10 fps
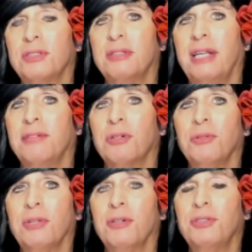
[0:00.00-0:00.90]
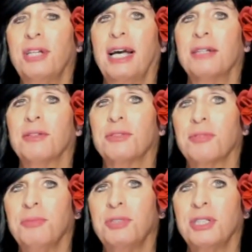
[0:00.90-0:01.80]
They grew their channels
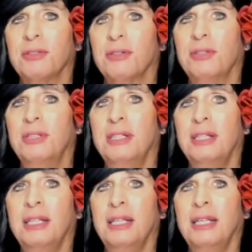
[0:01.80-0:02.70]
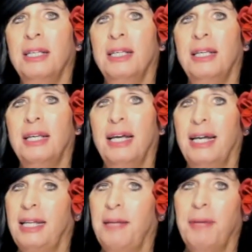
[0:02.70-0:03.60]
from zero,
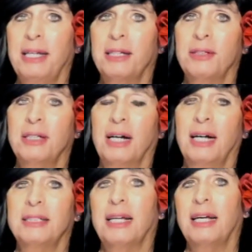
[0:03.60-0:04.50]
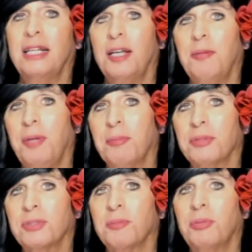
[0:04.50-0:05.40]
and they make good content, and people
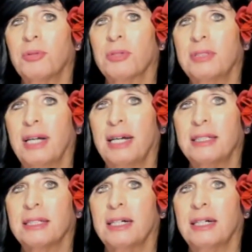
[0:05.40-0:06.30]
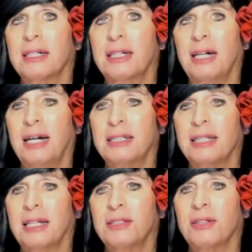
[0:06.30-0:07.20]
support that
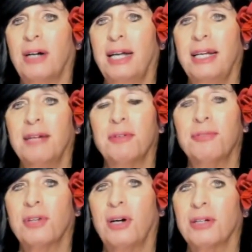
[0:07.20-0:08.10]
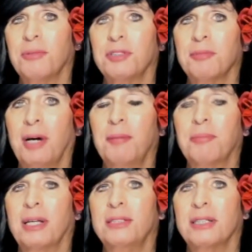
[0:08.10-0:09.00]
content. So I never thought it was my
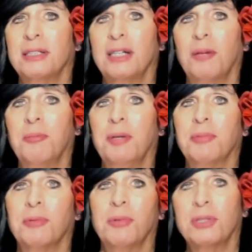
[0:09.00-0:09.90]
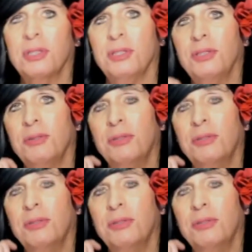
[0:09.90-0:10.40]
place to tell people what to do,